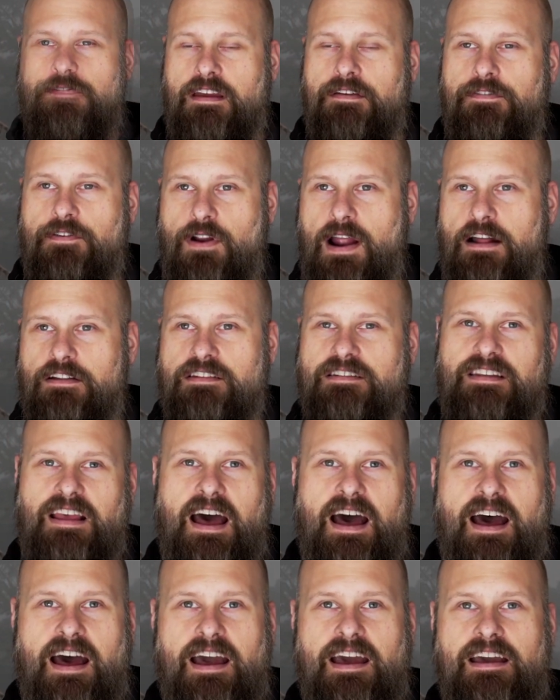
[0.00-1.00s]
if you're
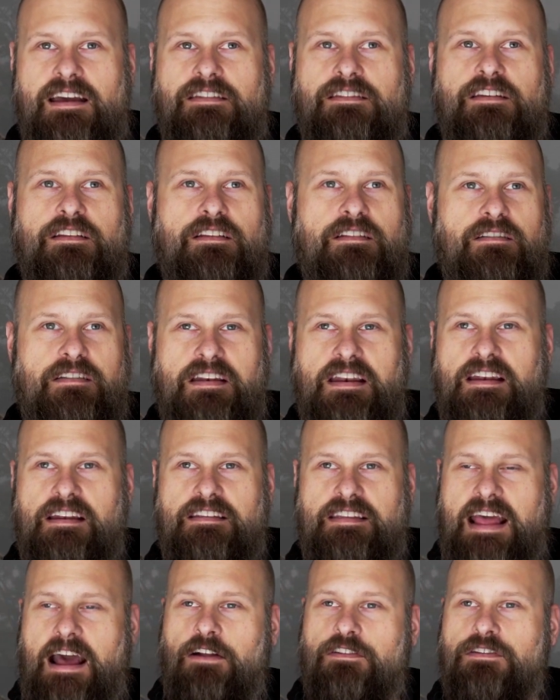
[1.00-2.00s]
outside, the
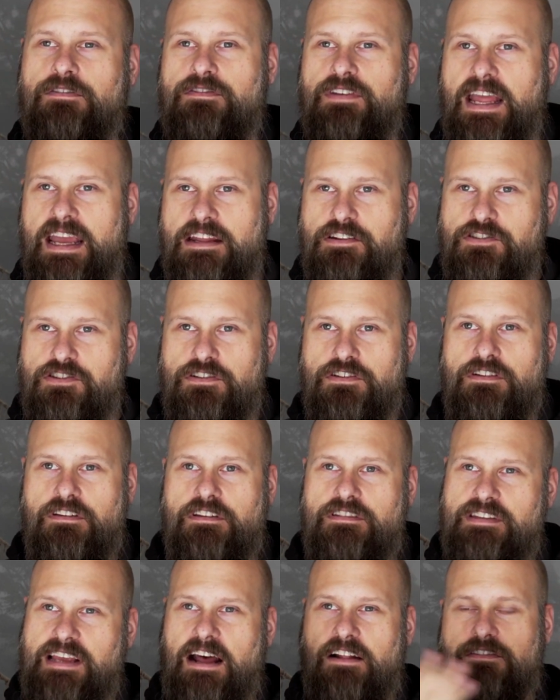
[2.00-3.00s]
sounds of nature, the
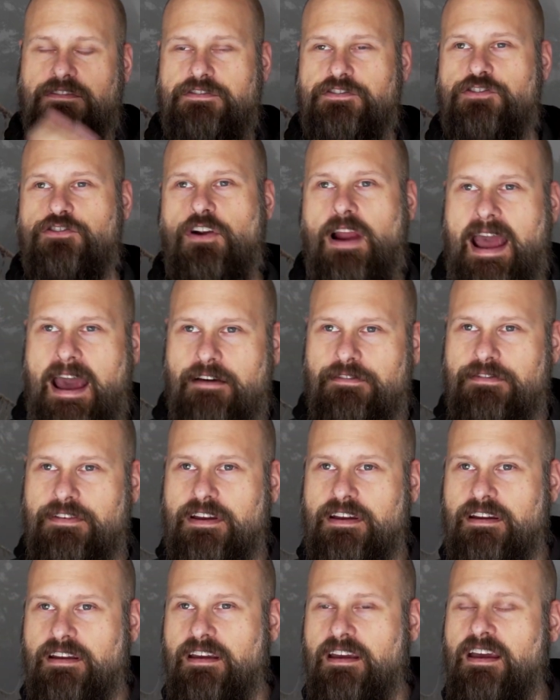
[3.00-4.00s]
sounds of
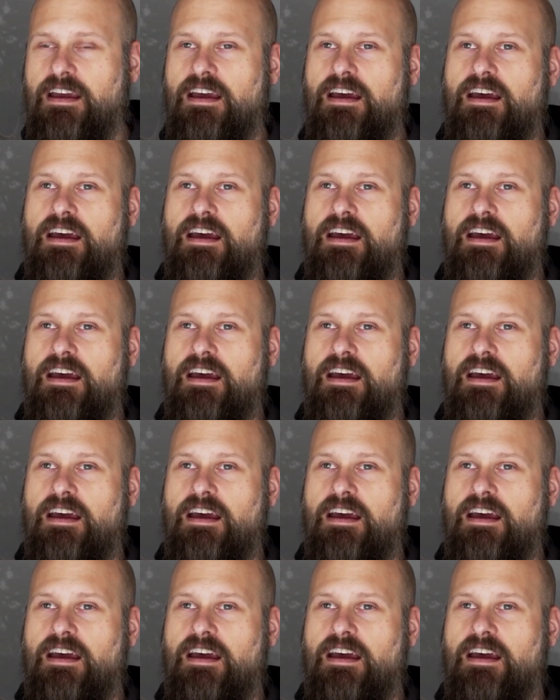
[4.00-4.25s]
traffic,